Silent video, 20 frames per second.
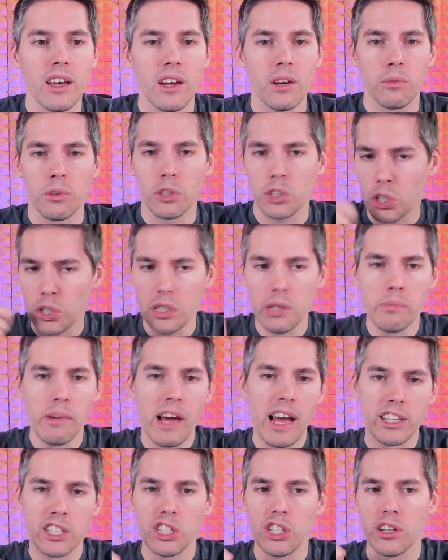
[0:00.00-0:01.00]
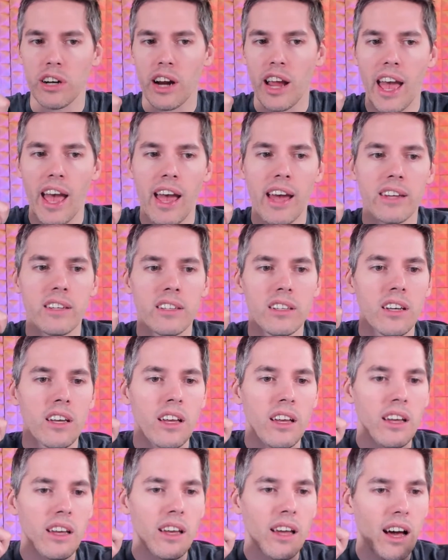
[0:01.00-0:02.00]
return it back to your hand,
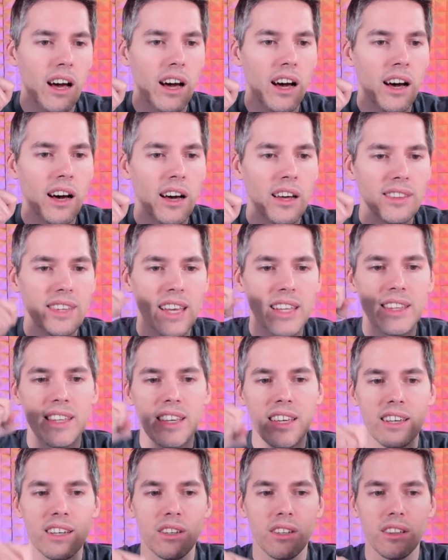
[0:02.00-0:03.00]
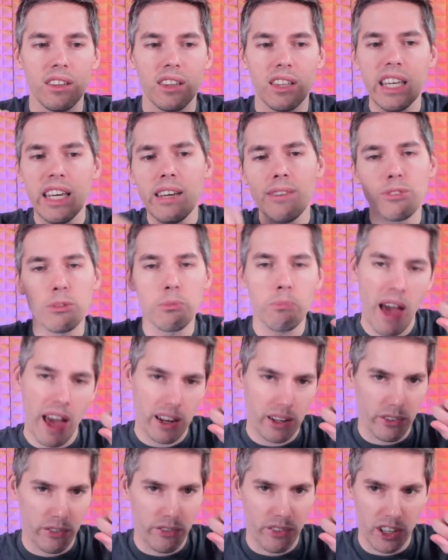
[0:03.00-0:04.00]
uh, then the leaves
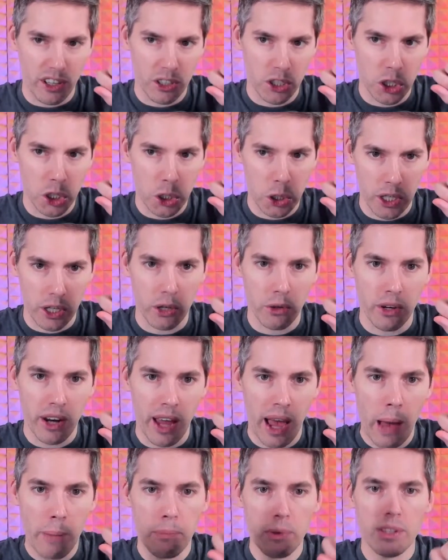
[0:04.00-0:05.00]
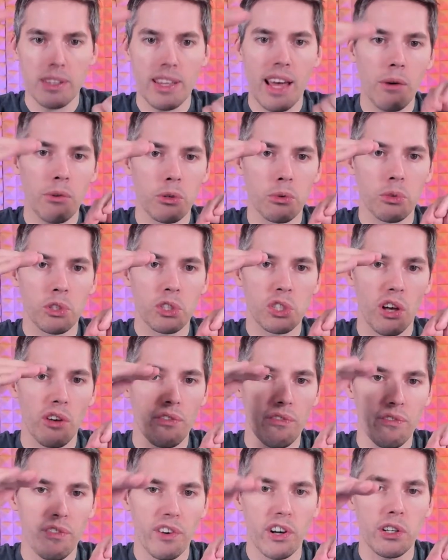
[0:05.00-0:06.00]
battlefield trigger would happen, that would resolve
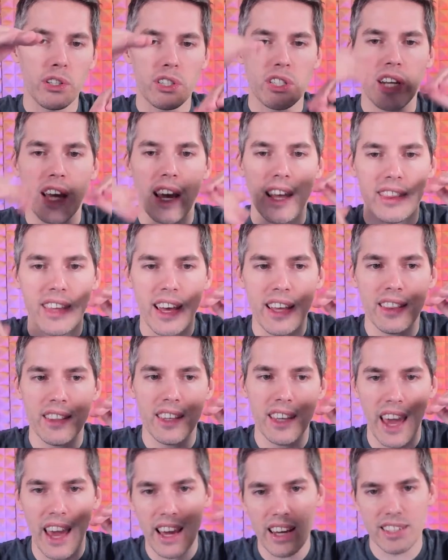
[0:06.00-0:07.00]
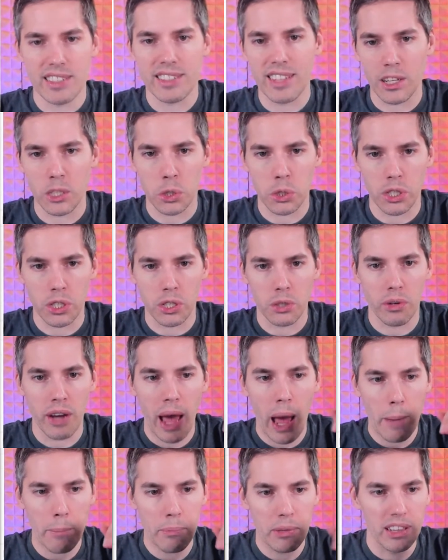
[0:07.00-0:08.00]
first, and then the exile trigger would
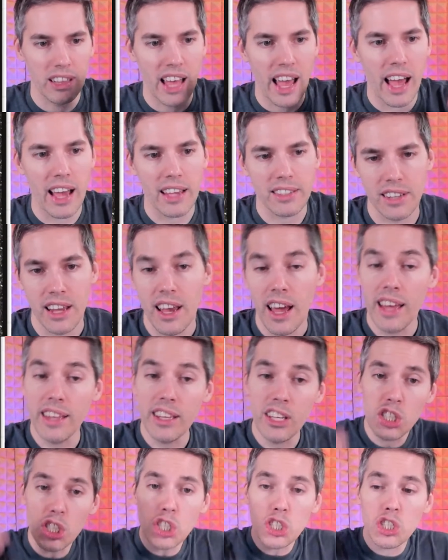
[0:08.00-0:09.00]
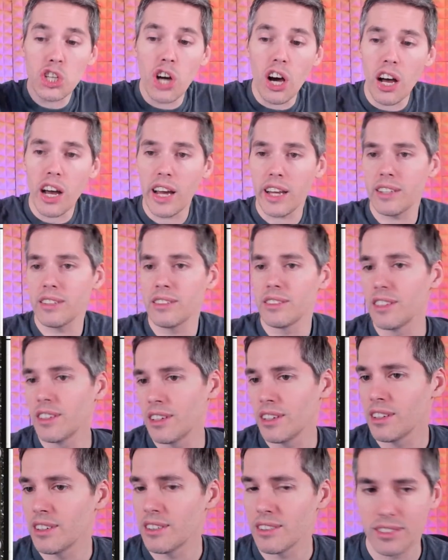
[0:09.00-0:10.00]
happen last, and then it's just gone.
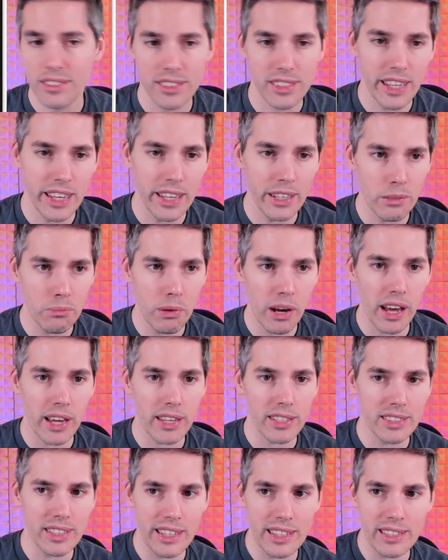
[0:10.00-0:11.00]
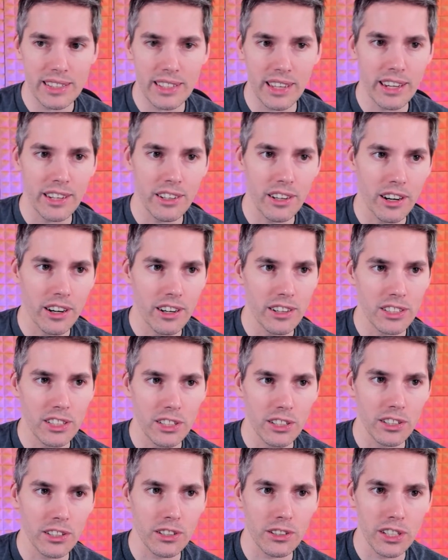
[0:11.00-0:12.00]
Say goodbye, say sayonara to
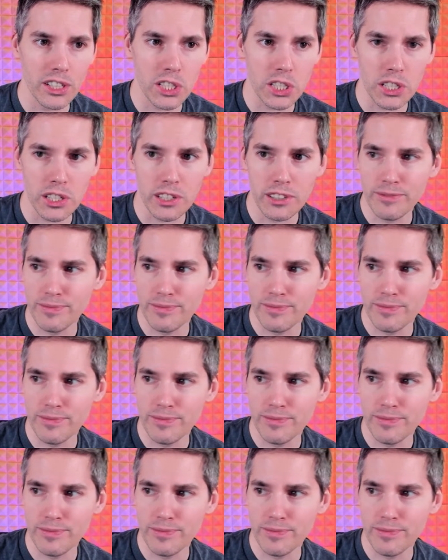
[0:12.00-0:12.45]
your creature.